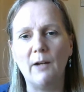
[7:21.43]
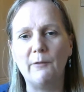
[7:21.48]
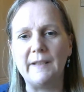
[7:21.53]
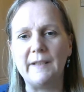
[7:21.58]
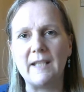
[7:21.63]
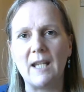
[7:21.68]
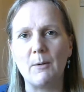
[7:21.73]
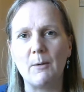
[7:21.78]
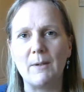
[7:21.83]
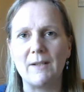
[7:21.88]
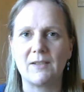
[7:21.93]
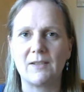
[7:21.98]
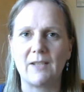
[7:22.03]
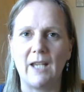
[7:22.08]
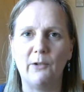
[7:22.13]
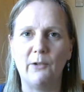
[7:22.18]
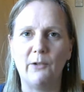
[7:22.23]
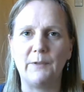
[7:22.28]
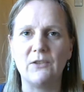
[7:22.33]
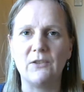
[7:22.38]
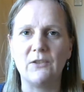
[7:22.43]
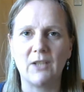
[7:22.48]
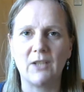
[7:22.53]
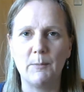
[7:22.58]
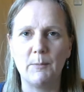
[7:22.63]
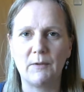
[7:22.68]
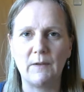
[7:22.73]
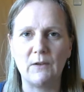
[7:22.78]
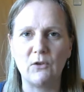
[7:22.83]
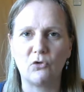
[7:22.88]
video itself in
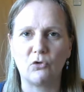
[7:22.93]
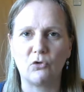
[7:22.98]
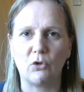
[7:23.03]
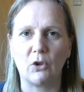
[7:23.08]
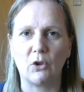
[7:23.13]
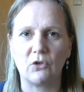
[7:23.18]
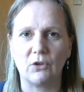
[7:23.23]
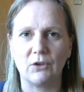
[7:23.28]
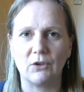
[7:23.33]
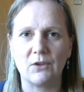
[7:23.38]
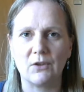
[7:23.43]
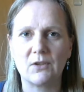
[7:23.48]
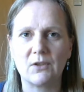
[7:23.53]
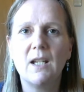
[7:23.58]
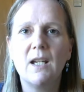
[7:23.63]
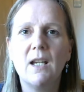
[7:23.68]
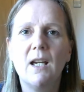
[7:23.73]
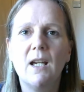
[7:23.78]
terms of instructions.